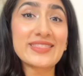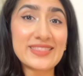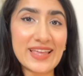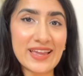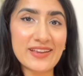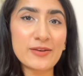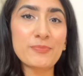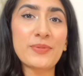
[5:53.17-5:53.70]

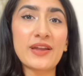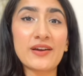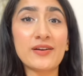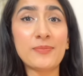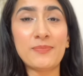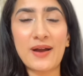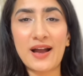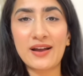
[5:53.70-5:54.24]
then pay
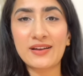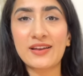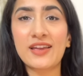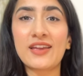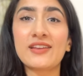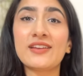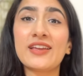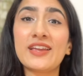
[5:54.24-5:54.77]
her back
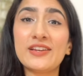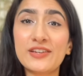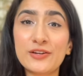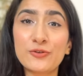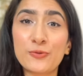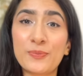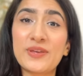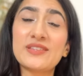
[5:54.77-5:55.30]
in
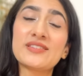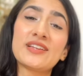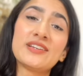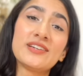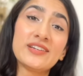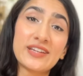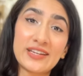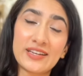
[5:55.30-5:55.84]
Indian rupees
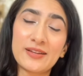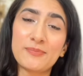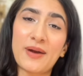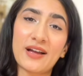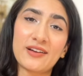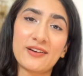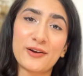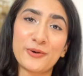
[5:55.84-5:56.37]
in her Indian
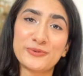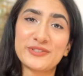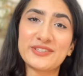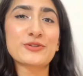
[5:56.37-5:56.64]
bank account.